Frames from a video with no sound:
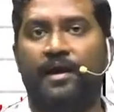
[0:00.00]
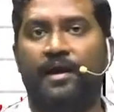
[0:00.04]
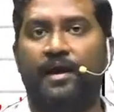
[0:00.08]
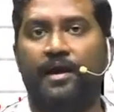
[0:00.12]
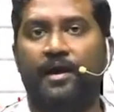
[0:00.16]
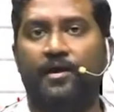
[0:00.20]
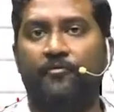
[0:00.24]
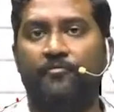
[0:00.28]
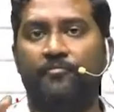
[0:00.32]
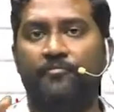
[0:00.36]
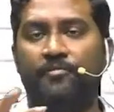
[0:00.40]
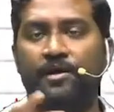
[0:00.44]

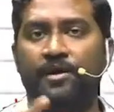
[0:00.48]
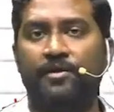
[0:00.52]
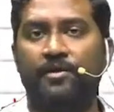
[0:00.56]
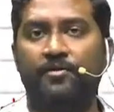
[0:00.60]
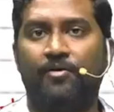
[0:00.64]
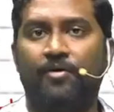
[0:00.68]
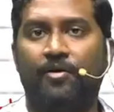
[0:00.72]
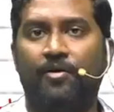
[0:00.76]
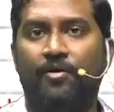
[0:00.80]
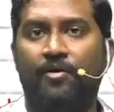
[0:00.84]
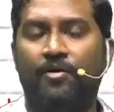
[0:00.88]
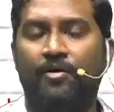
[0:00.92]
I have
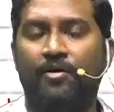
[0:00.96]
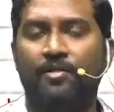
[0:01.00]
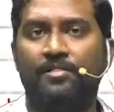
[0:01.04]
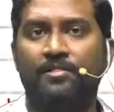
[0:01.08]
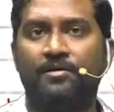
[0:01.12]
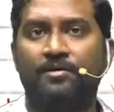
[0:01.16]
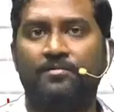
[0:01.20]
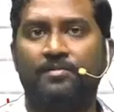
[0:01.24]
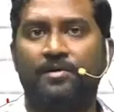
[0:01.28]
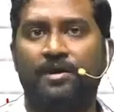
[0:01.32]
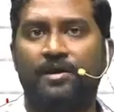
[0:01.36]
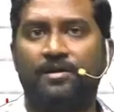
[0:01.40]
made
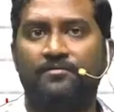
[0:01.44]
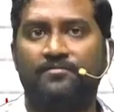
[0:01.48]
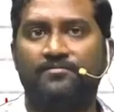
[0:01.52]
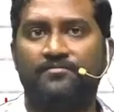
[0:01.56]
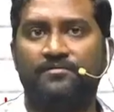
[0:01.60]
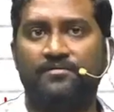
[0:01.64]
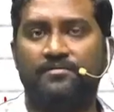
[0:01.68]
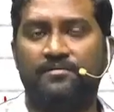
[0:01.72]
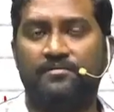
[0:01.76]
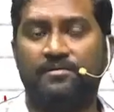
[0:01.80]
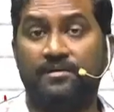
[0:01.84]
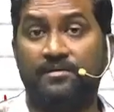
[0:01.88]
all the
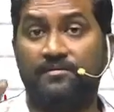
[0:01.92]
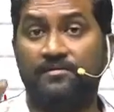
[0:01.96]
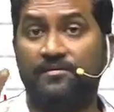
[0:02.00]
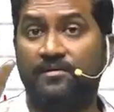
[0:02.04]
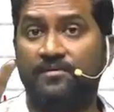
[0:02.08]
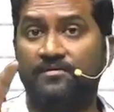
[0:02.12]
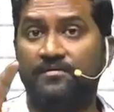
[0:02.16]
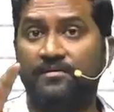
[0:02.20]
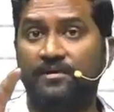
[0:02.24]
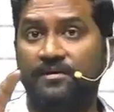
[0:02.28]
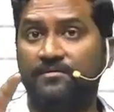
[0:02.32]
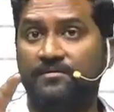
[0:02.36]

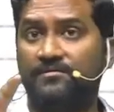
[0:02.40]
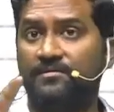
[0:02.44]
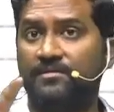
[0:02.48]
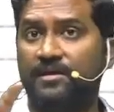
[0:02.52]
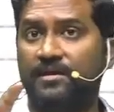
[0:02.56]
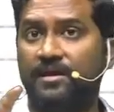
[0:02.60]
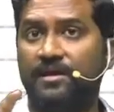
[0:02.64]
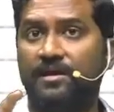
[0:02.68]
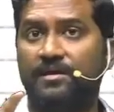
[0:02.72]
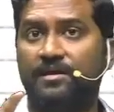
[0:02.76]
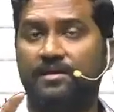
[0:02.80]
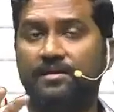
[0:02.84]
manifestations in a
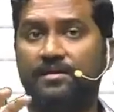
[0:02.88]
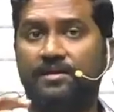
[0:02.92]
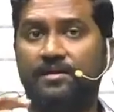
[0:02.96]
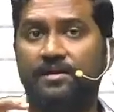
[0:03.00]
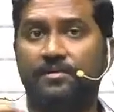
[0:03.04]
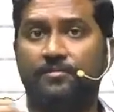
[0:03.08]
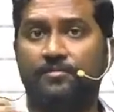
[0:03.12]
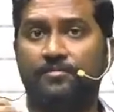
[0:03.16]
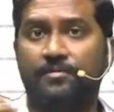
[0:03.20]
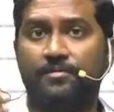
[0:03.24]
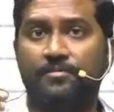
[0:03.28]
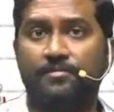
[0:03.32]
single
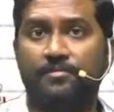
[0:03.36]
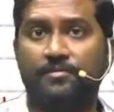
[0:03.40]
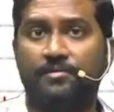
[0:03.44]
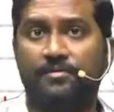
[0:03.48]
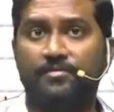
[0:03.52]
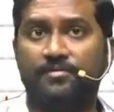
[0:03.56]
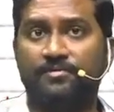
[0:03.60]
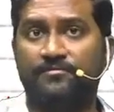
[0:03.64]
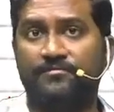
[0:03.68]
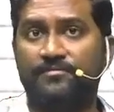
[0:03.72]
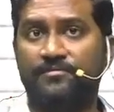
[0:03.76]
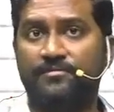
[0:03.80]
table,
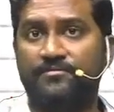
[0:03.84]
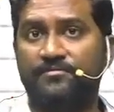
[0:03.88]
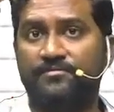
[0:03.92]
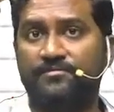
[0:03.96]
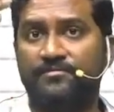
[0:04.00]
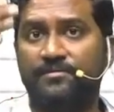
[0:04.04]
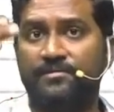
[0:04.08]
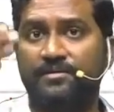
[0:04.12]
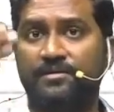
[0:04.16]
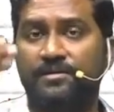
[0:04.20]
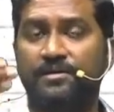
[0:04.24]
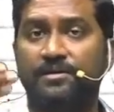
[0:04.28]
because if you
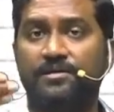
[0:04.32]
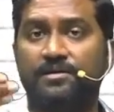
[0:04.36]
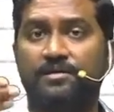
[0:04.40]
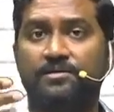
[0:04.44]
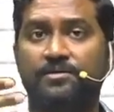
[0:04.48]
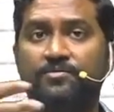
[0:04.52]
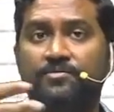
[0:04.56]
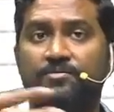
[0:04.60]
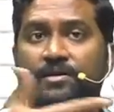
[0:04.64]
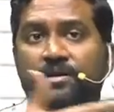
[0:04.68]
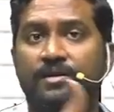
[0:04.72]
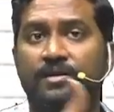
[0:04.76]
see
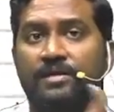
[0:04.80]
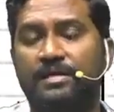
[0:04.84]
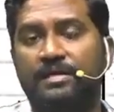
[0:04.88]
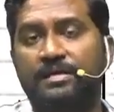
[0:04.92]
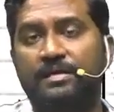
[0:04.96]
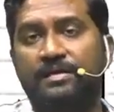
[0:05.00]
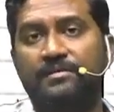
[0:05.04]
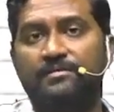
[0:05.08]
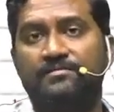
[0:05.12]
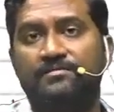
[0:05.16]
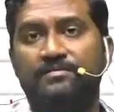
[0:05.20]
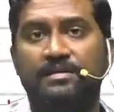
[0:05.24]
it, you can
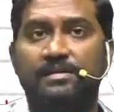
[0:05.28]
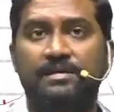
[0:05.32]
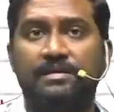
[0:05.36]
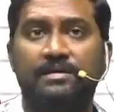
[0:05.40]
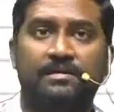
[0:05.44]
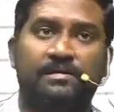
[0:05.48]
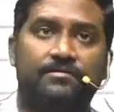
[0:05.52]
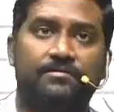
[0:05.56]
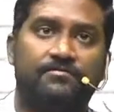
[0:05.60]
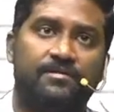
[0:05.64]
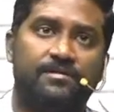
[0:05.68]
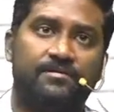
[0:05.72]

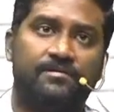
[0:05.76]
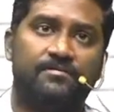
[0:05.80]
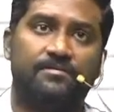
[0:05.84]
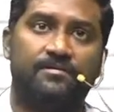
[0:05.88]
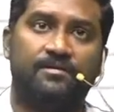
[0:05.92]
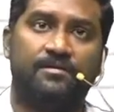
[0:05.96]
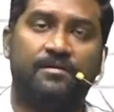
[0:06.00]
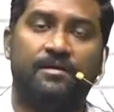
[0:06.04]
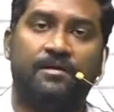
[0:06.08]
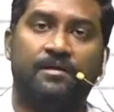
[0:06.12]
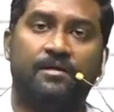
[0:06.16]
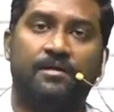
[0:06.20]
easily
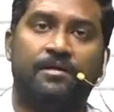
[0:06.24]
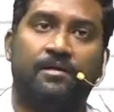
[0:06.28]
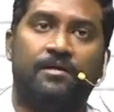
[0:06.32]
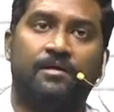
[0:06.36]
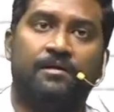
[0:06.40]
revise it.